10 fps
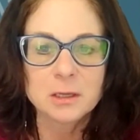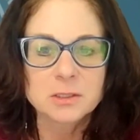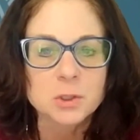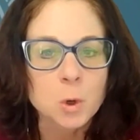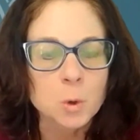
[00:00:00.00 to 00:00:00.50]

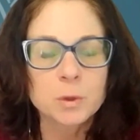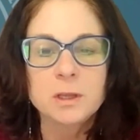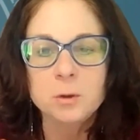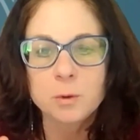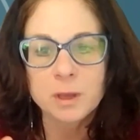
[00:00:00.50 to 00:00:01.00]
So
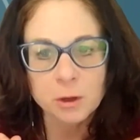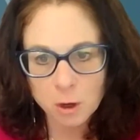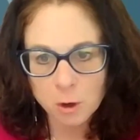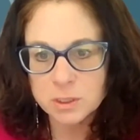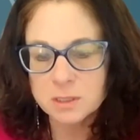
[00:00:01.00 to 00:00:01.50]
you can
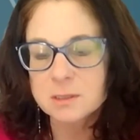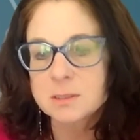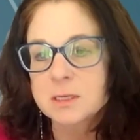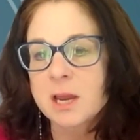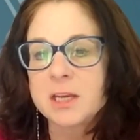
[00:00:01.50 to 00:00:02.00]
go to the
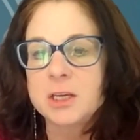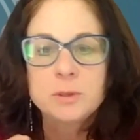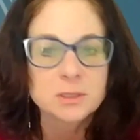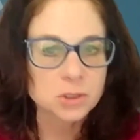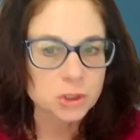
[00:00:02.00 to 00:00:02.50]
site, you
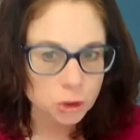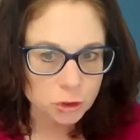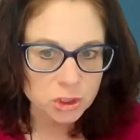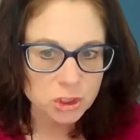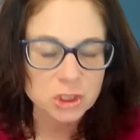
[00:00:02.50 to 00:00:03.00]
can
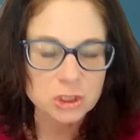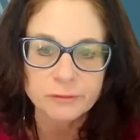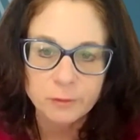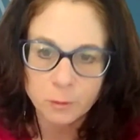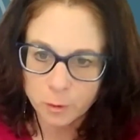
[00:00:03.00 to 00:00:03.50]
search
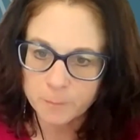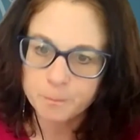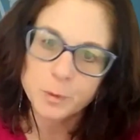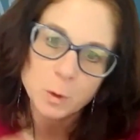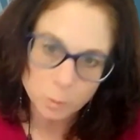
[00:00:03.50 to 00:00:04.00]

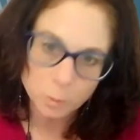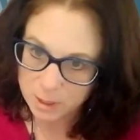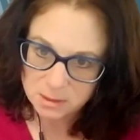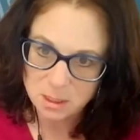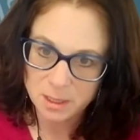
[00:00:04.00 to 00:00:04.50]
for who
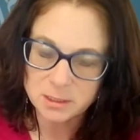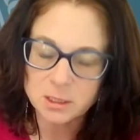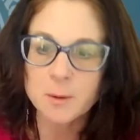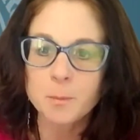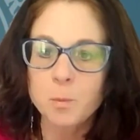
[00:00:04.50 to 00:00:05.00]
has signed
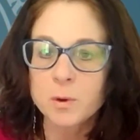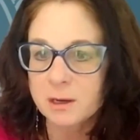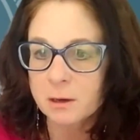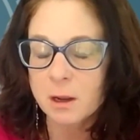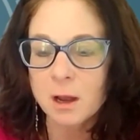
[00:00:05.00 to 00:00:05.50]
up, what
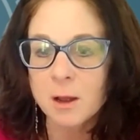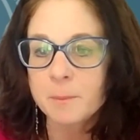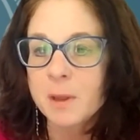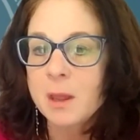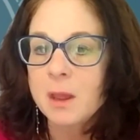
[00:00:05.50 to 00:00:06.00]
they're,
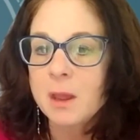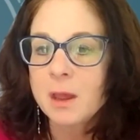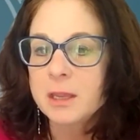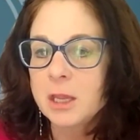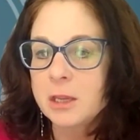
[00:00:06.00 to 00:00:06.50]

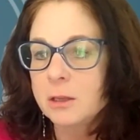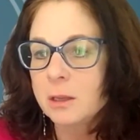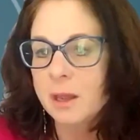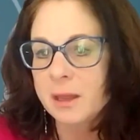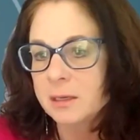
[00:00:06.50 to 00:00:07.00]

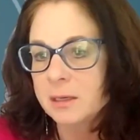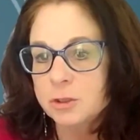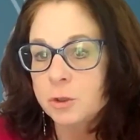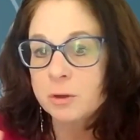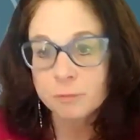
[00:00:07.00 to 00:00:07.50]
and
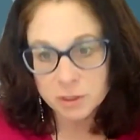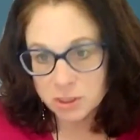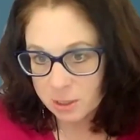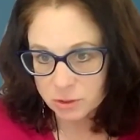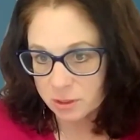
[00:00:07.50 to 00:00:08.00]
you can reach
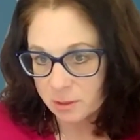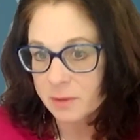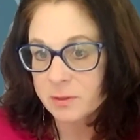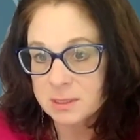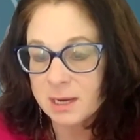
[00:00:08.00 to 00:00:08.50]
out to them
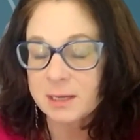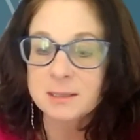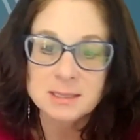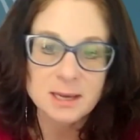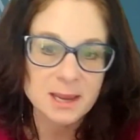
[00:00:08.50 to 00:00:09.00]
on the site
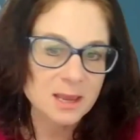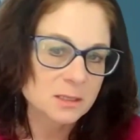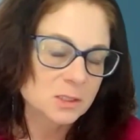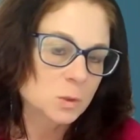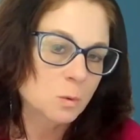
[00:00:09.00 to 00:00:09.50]
and say, hey,
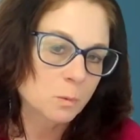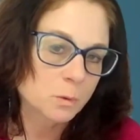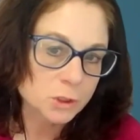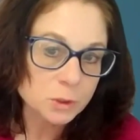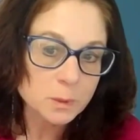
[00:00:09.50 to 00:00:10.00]
this is what we're
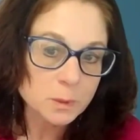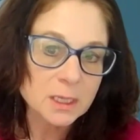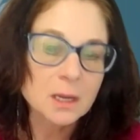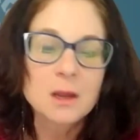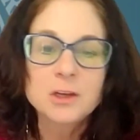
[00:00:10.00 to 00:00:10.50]

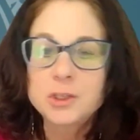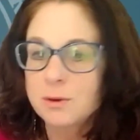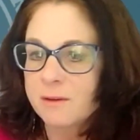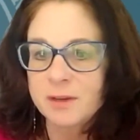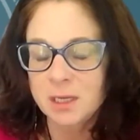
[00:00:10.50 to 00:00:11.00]
doing. Do you
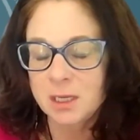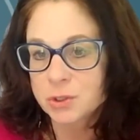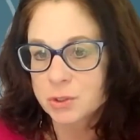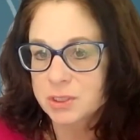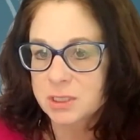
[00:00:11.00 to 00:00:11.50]
have any
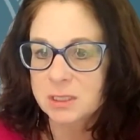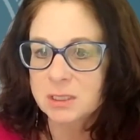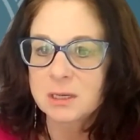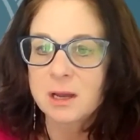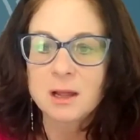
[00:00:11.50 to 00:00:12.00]
interest
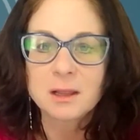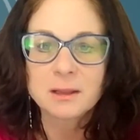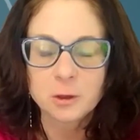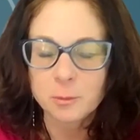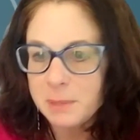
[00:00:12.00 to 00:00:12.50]
in,
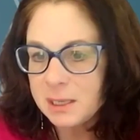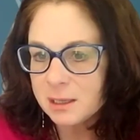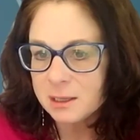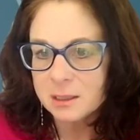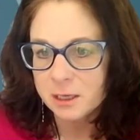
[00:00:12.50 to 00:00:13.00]

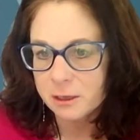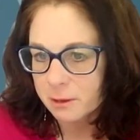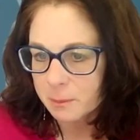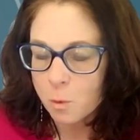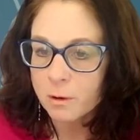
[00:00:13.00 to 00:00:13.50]
meeting and
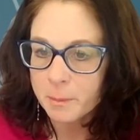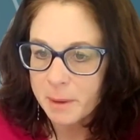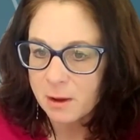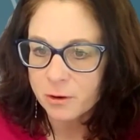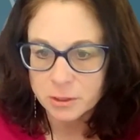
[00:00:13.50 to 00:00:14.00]
hearing more
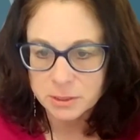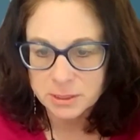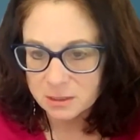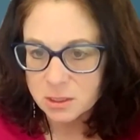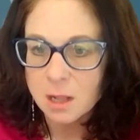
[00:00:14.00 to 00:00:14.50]
about our
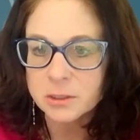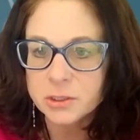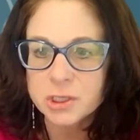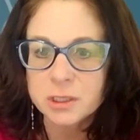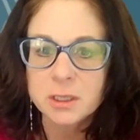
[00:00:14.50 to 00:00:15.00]

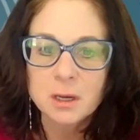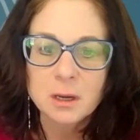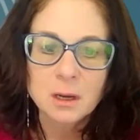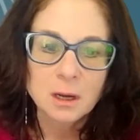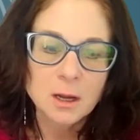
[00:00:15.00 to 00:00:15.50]
technology?
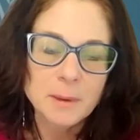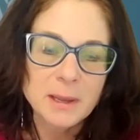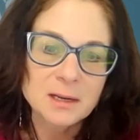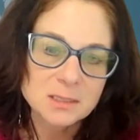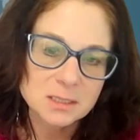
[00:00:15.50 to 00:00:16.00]

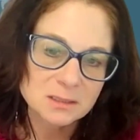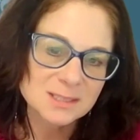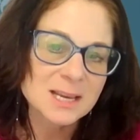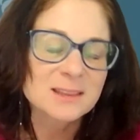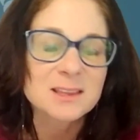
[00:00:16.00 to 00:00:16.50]
And it's a
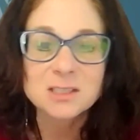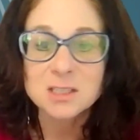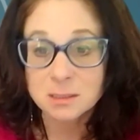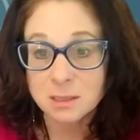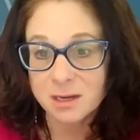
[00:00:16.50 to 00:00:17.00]
site that's
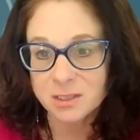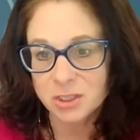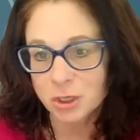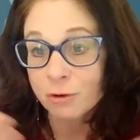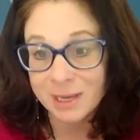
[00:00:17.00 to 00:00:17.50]
designed to
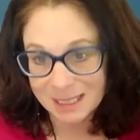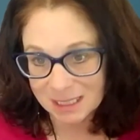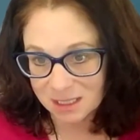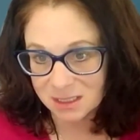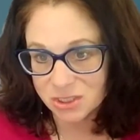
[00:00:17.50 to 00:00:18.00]

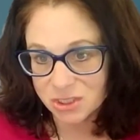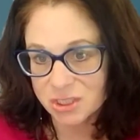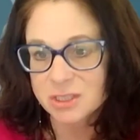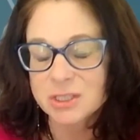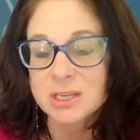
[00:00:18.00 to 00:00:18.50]
create
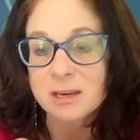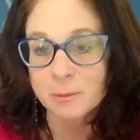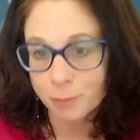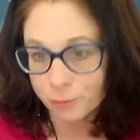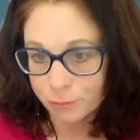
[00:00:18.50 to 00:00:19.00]
collisions and
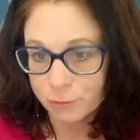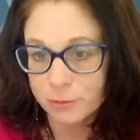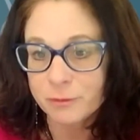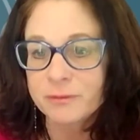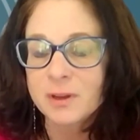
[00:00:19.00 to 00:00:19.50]

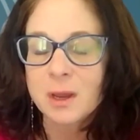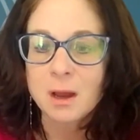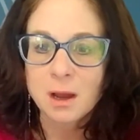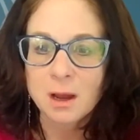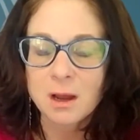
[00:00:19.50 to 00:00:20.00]
improve
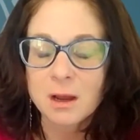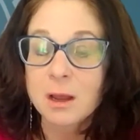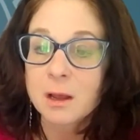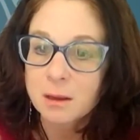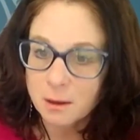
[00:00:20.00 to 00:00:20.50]

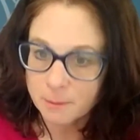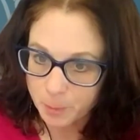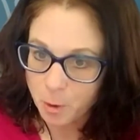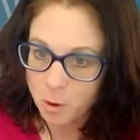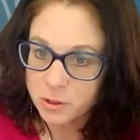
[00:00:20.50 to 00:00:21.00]
the
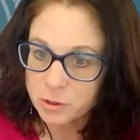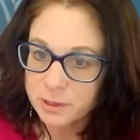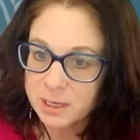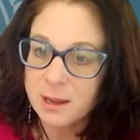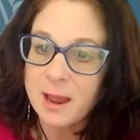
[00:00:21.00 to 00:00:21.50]

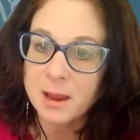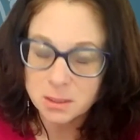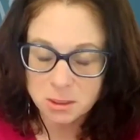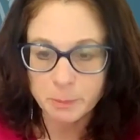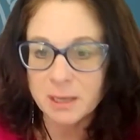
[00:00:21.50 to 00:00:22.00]
partnering
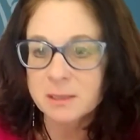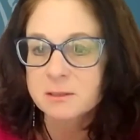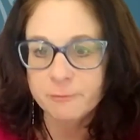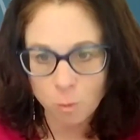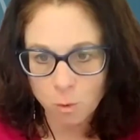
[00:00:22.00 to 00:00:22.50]

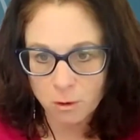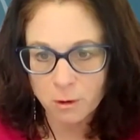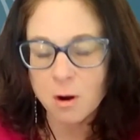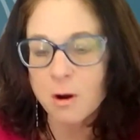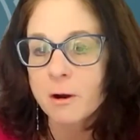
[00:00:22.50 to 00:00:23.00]
aspect for
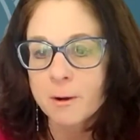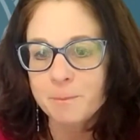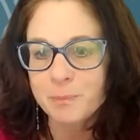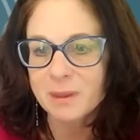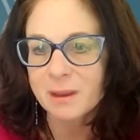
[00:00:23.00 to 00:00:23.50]

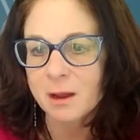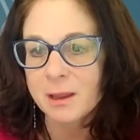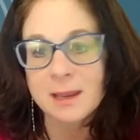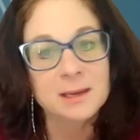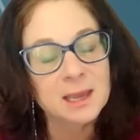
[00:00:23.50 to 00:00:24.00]
our
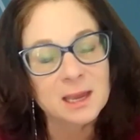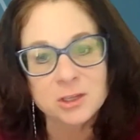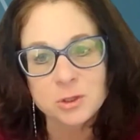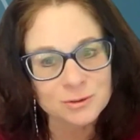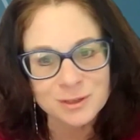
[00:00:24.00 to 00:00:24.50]
And again,
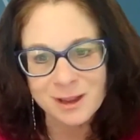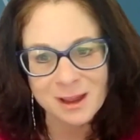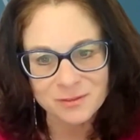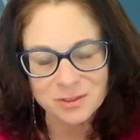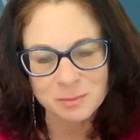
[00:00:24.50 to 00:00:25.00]
you don't
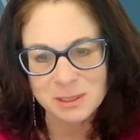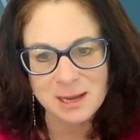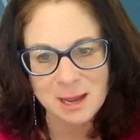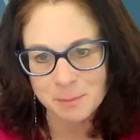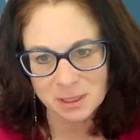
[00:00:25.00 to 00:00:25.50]
have to be an
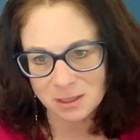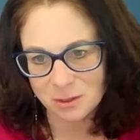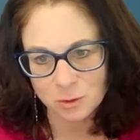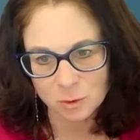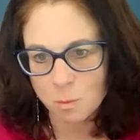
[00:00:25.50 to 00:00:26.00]
applicant
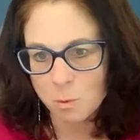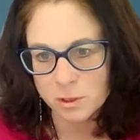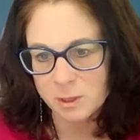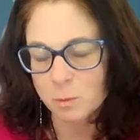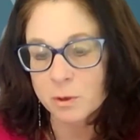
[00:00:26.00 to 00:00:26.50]
or an
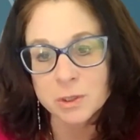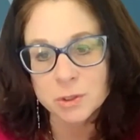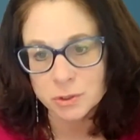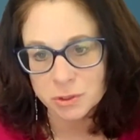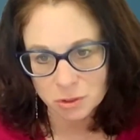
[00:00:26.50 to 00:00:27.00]
awardee. We're
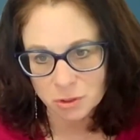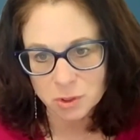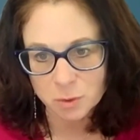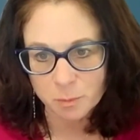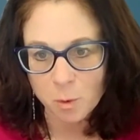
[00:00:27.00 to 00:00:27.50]
interested in
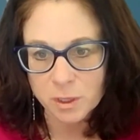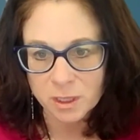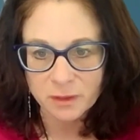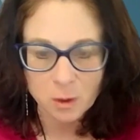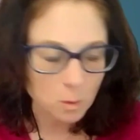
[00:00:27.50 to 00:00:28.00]

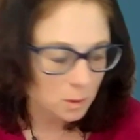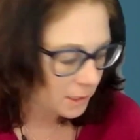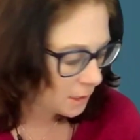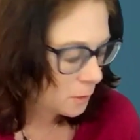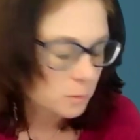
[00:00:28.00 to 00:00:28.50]
supporting the whole
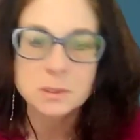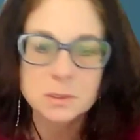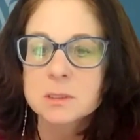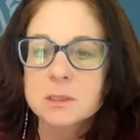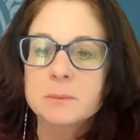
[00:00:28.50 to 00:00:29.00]

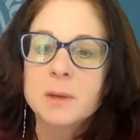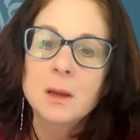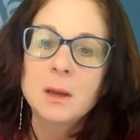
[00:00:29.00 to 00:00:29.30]
ecosystem.